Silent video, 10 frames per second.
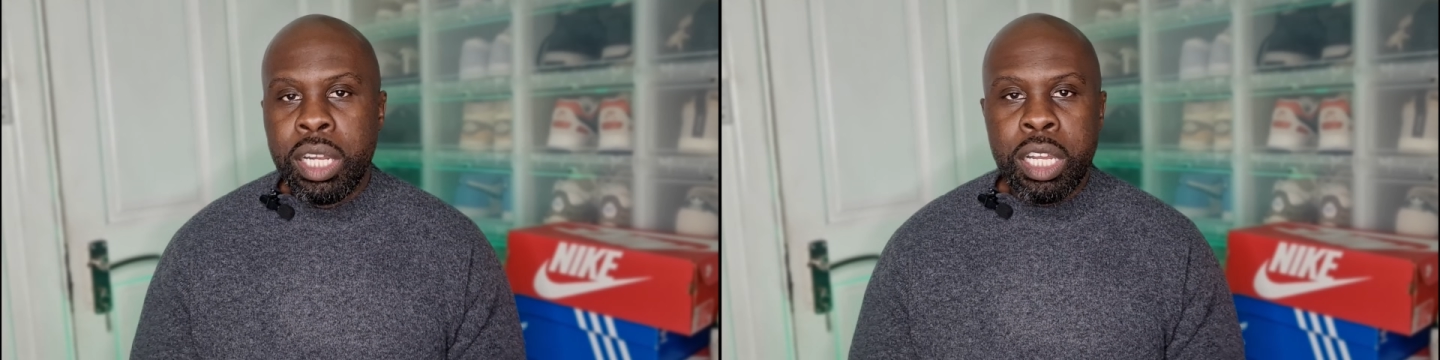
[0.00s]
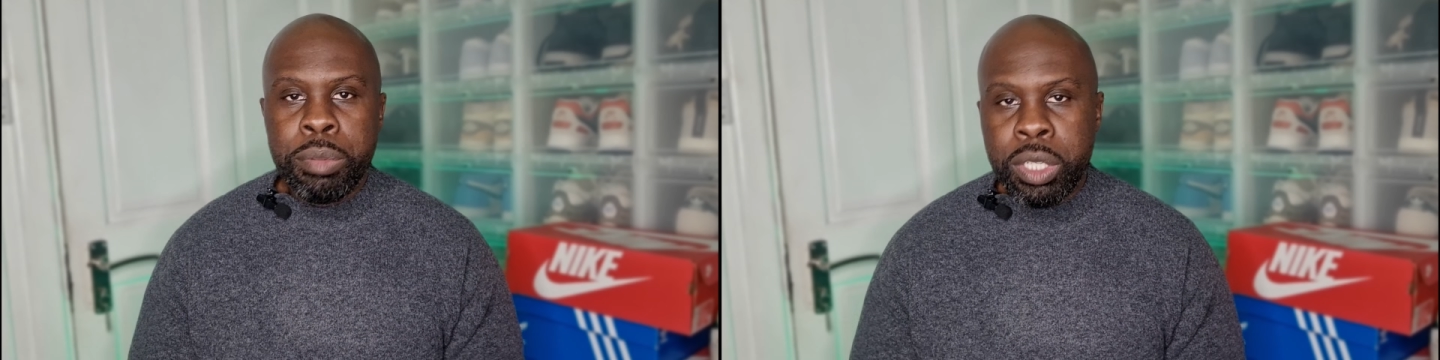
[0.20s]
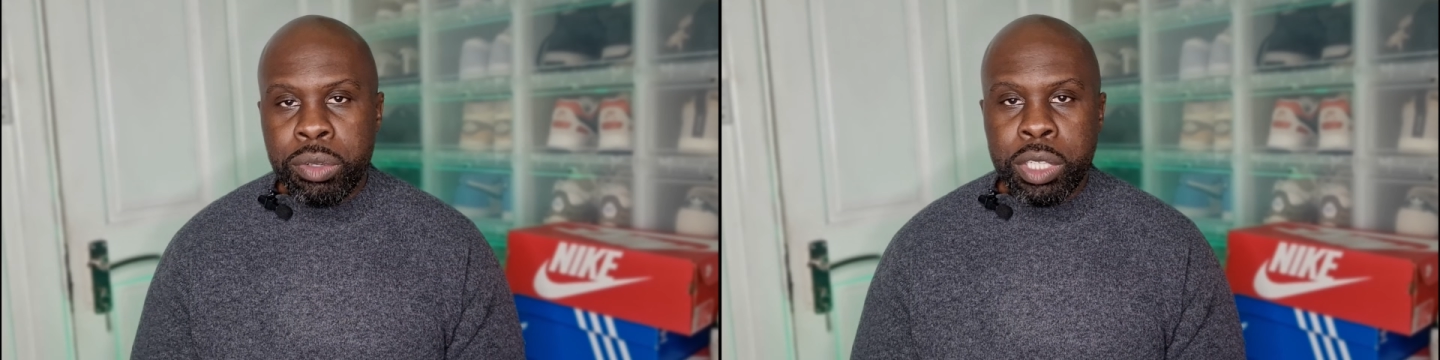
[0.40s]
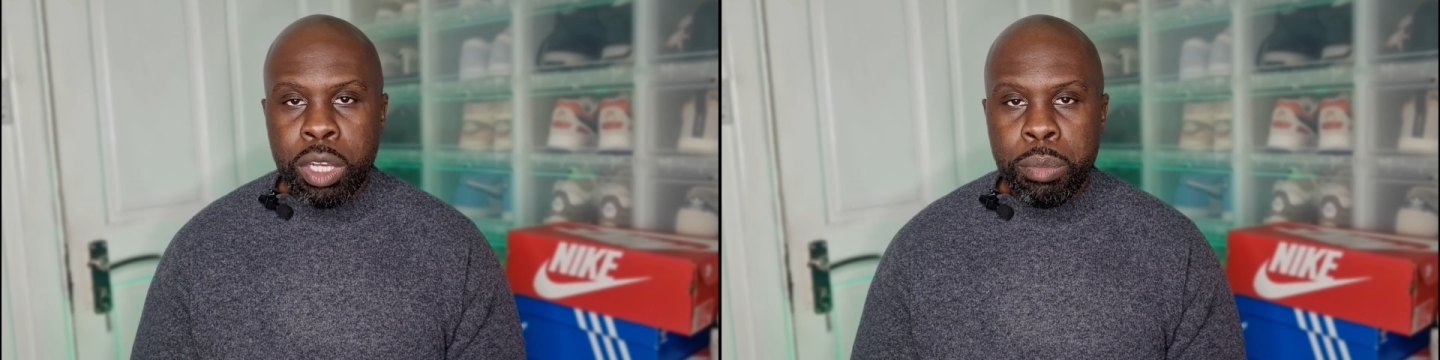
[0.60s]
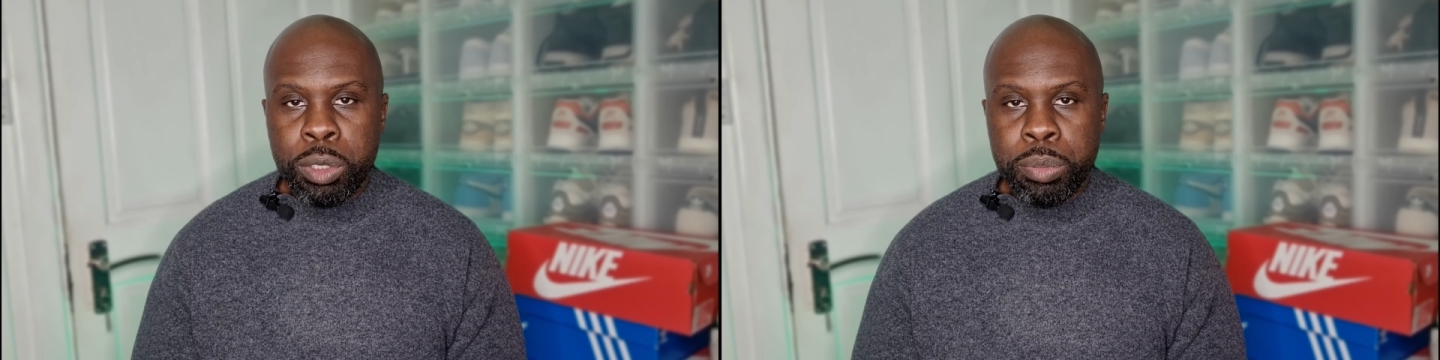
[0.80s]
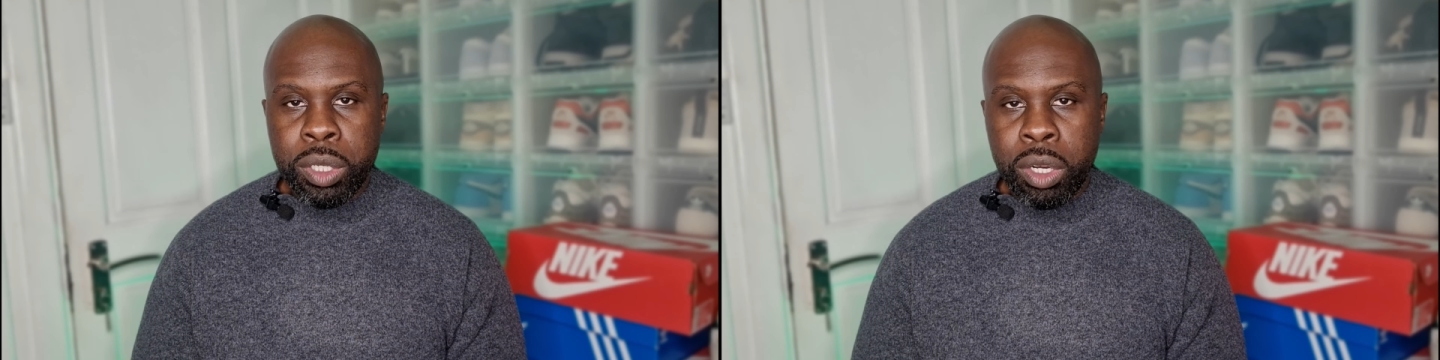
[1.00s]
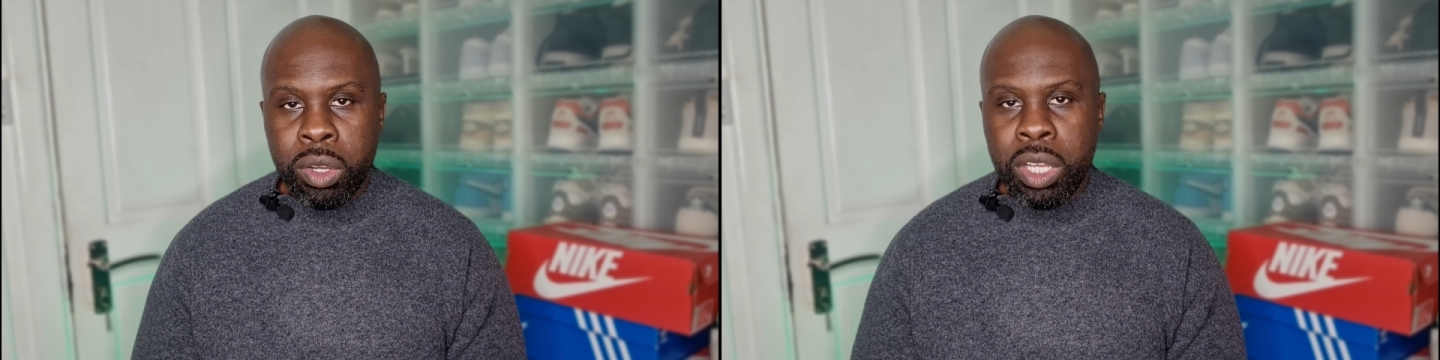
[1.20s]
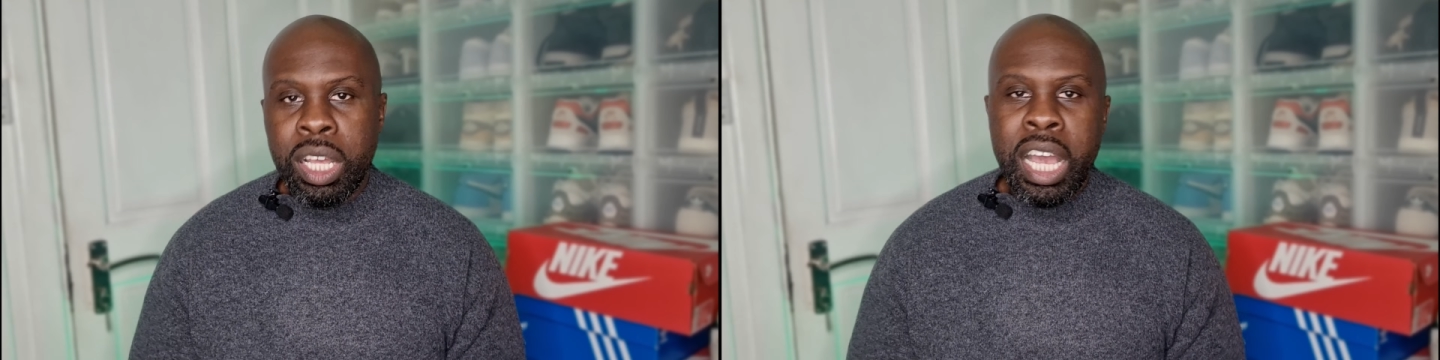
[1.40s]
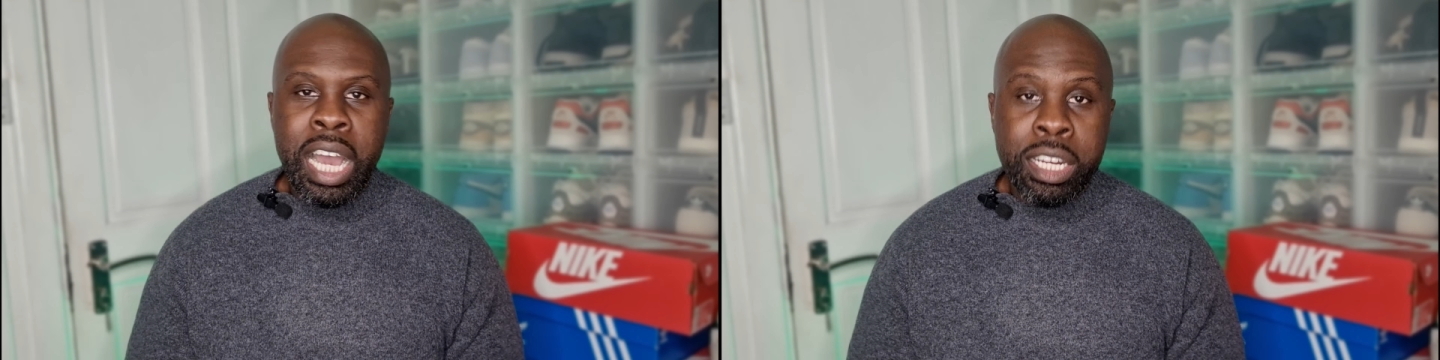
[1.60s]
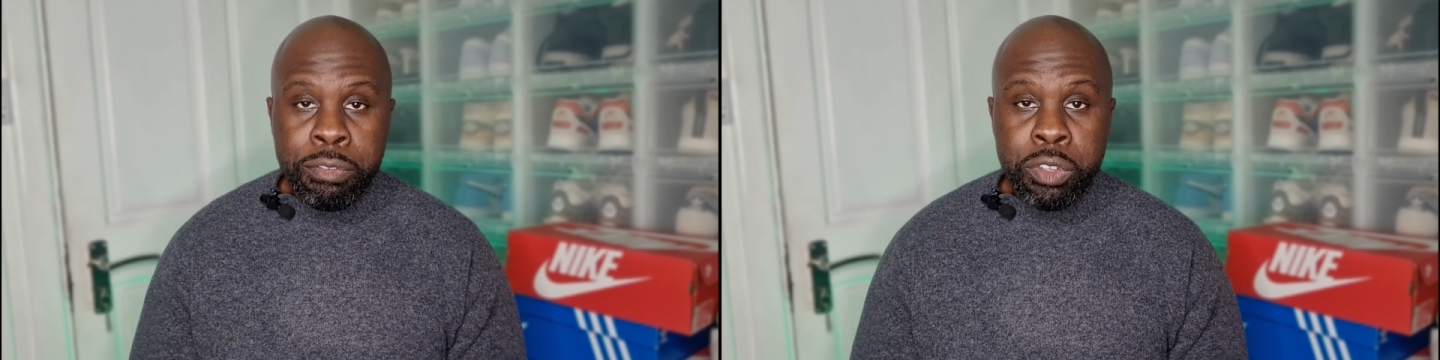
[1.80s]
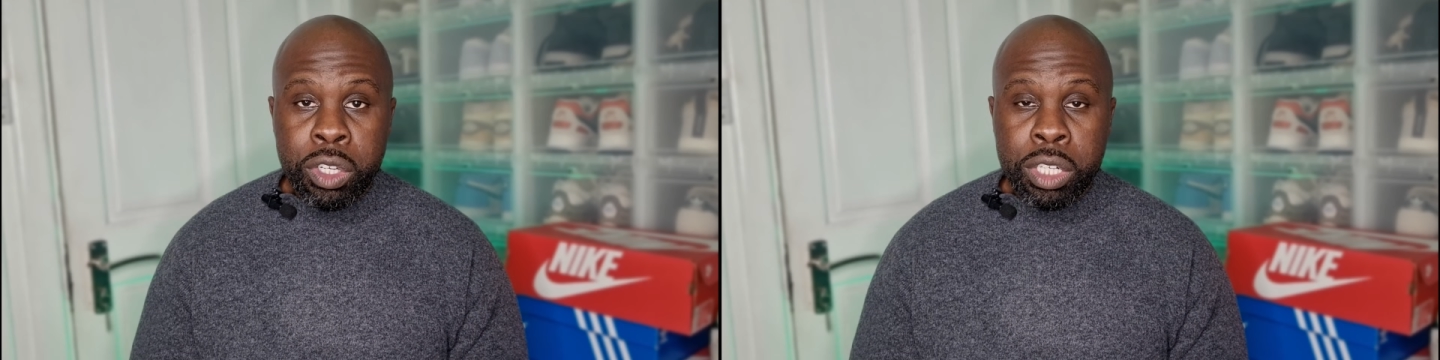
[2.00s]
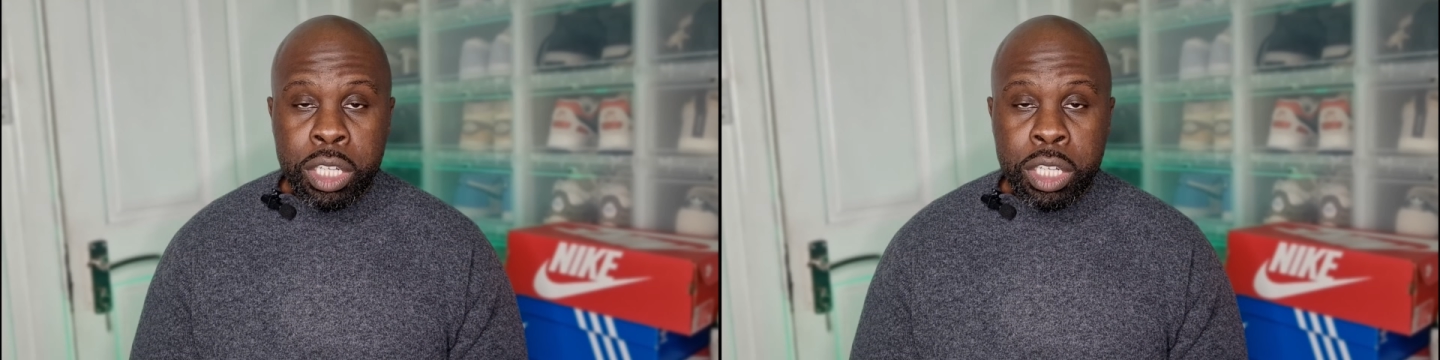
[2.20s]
Let me know in the comments below. And if you're gonna